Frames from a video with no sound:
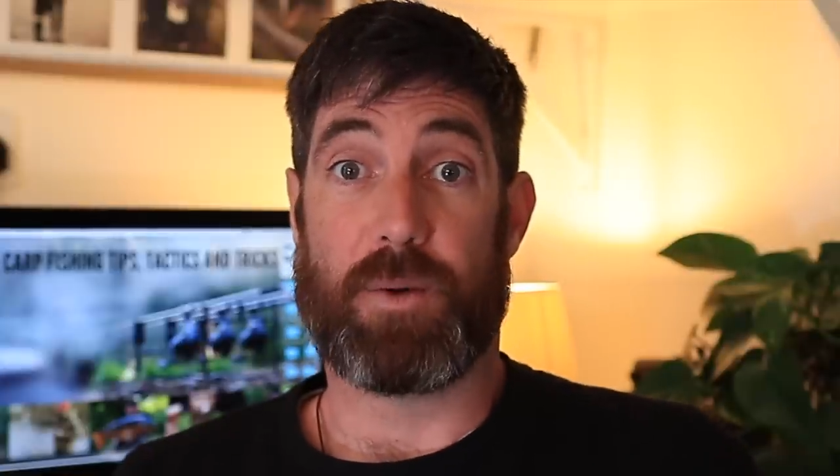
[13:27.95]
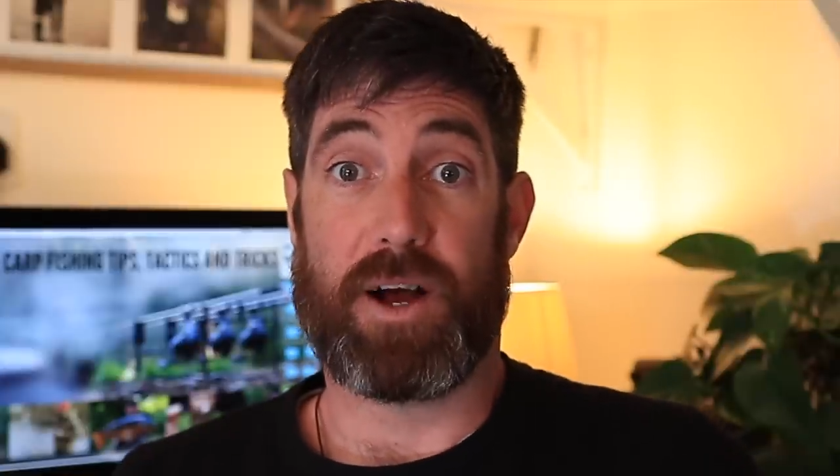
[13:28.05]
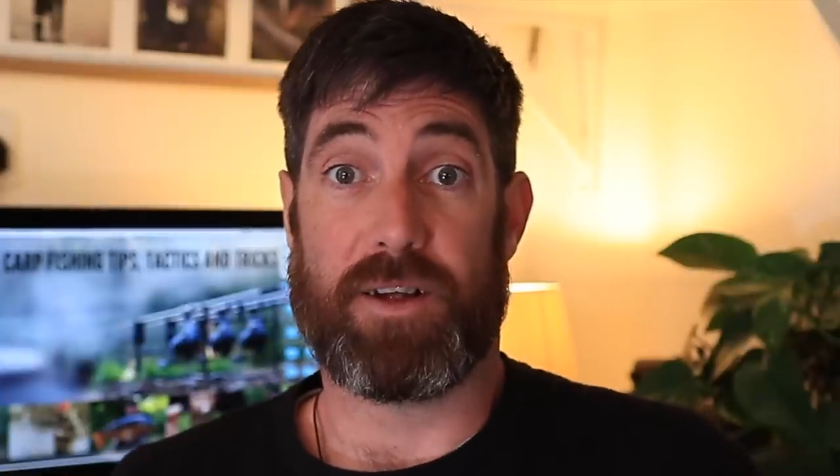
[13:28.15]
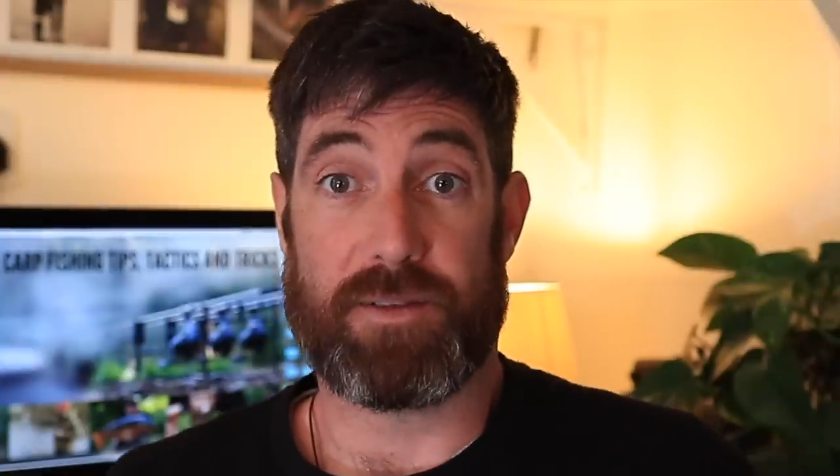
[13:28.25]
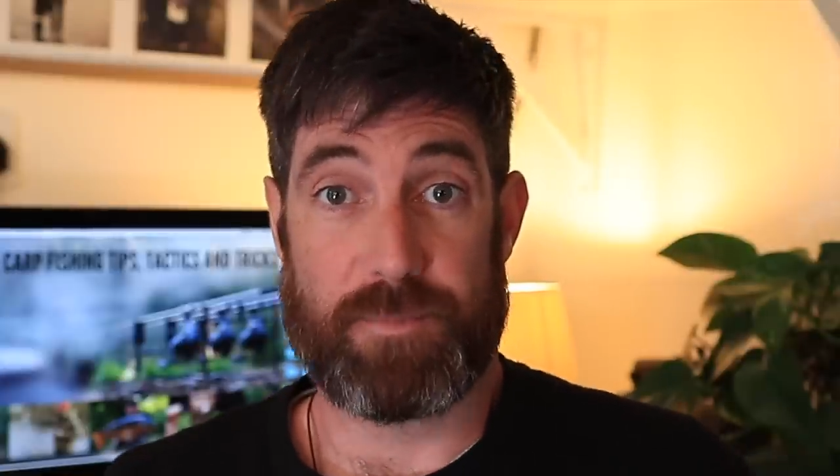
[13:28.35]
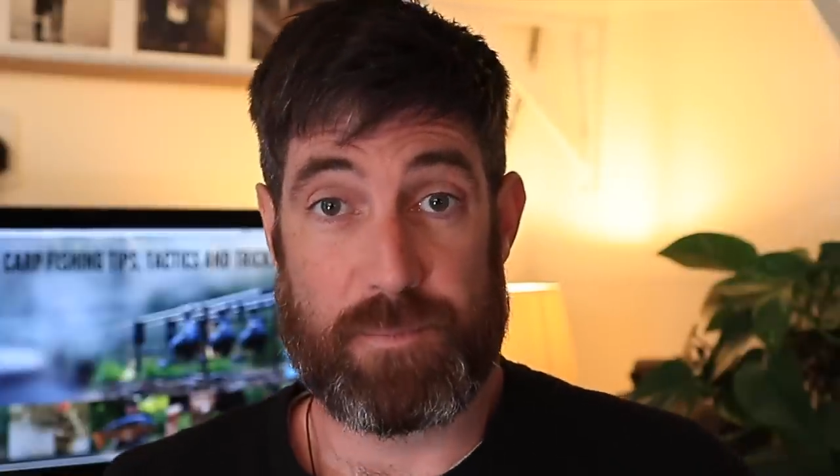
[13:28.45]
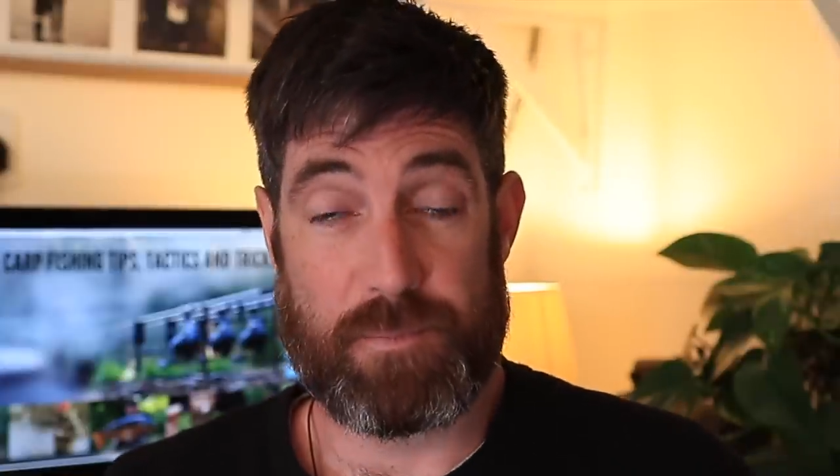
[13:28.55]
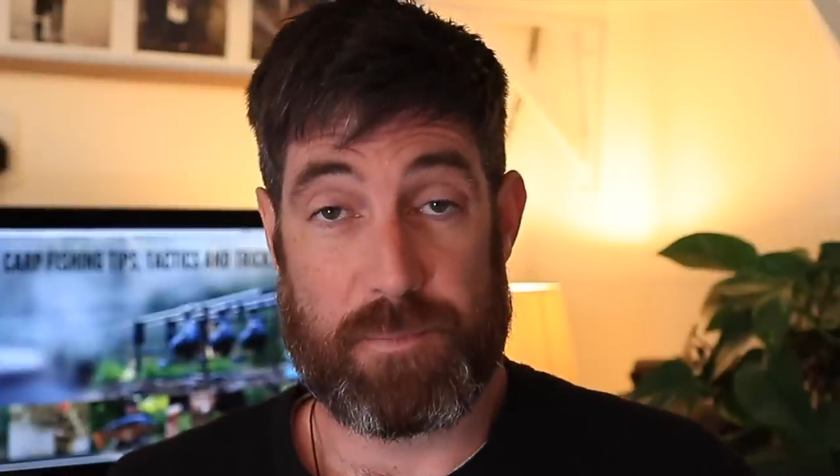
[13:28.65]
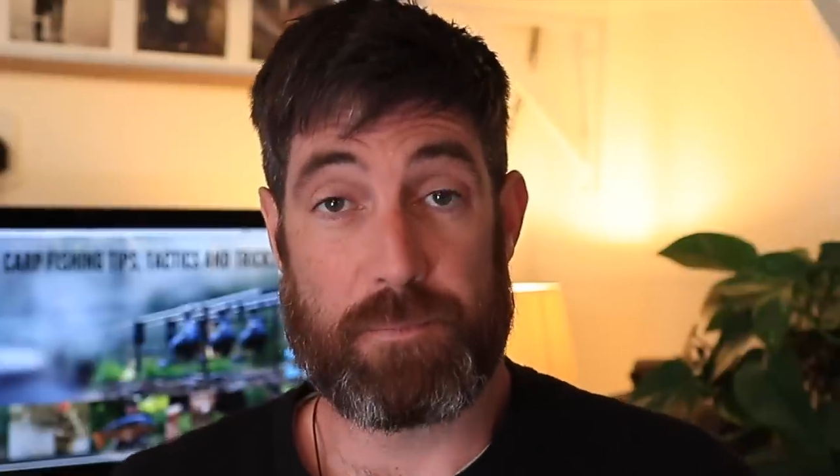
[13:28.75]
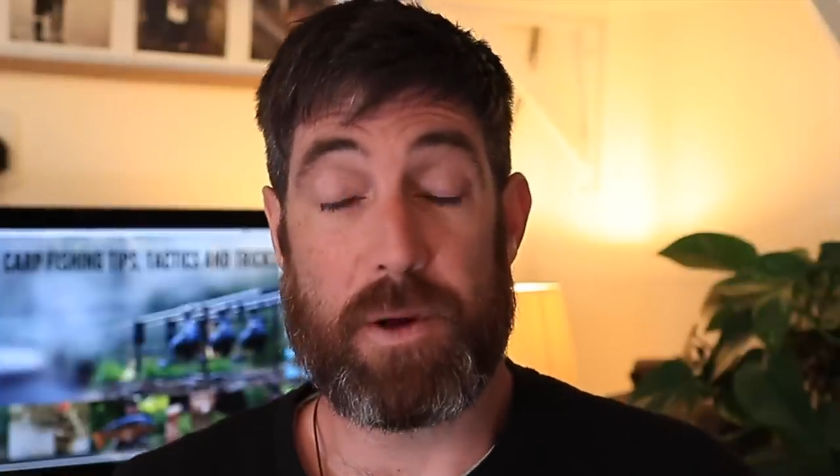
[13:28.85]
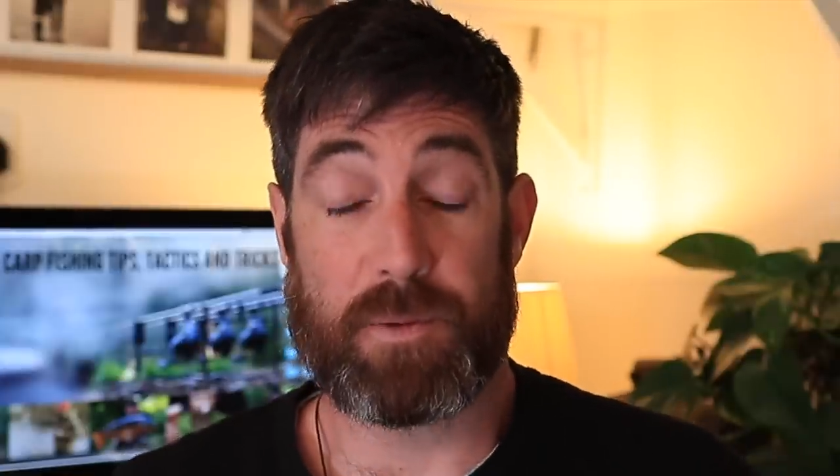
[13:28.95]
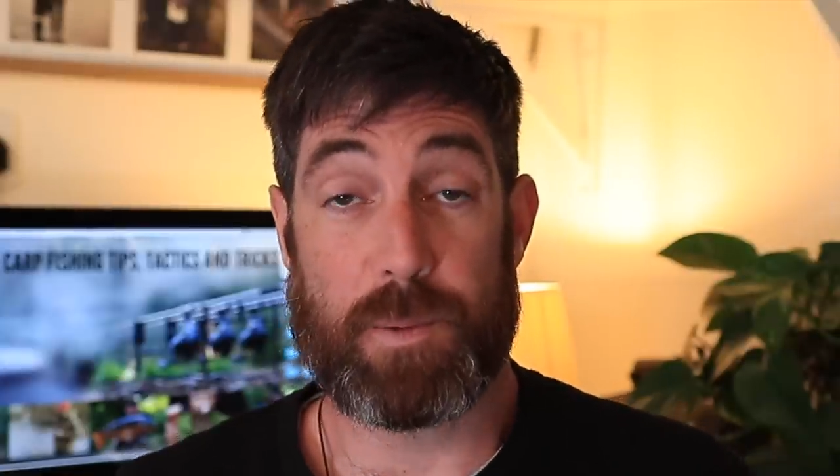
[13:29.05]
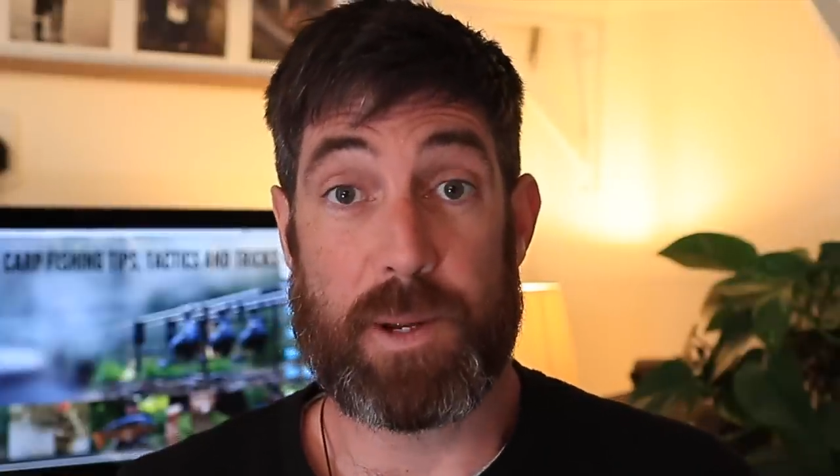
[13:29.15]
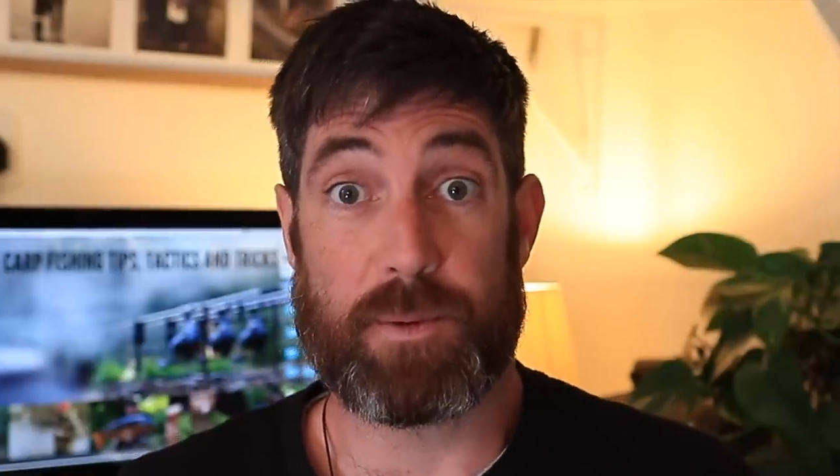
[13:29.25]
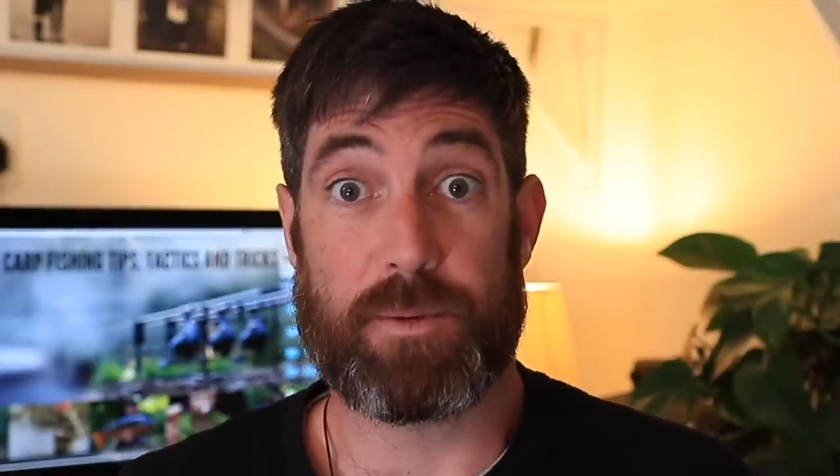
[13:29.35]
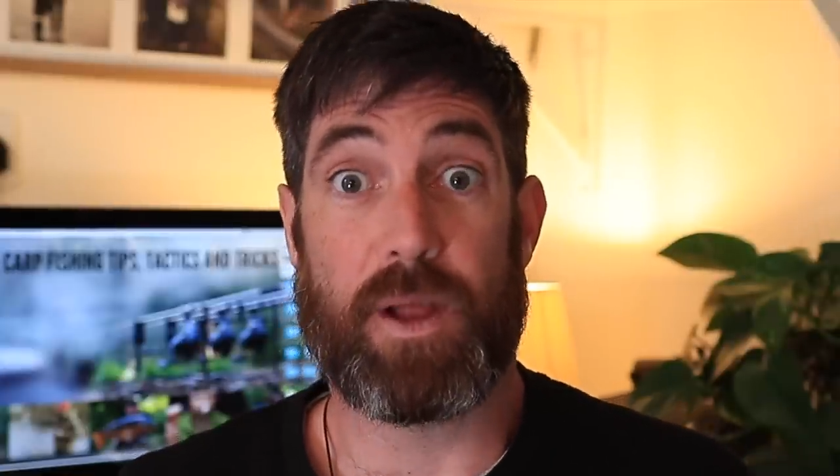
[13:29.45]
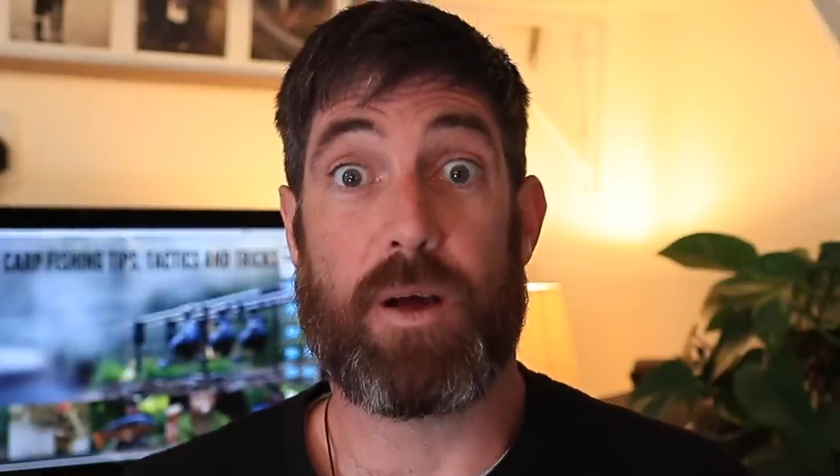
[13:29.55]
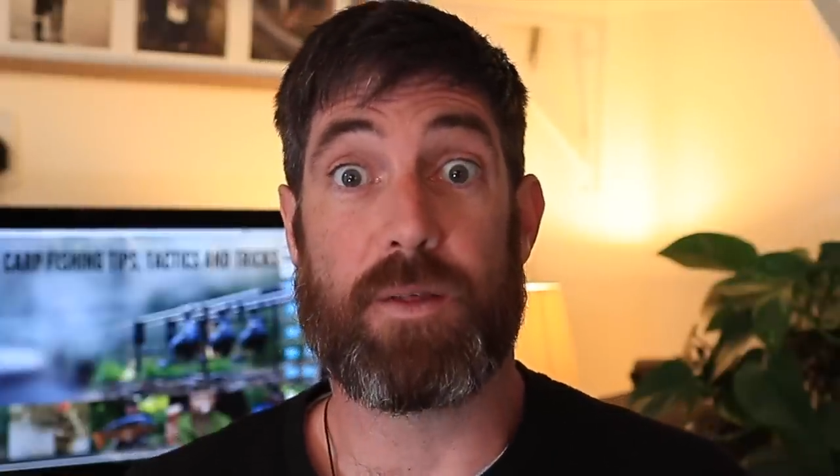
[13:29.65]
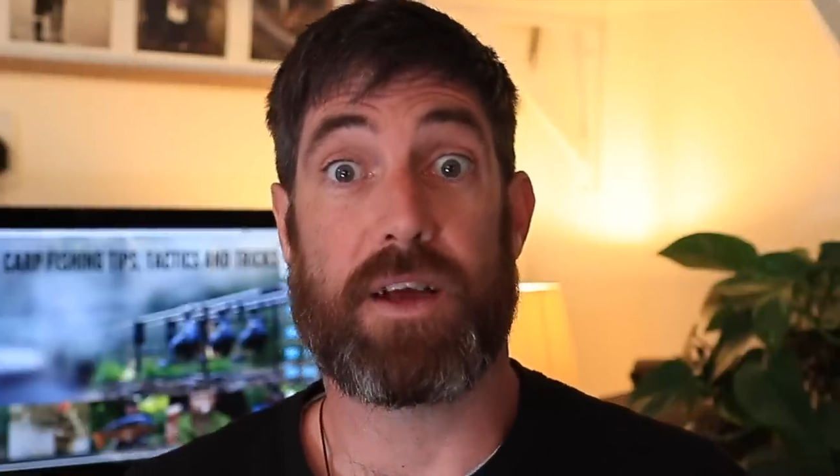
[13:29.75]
Well, most people know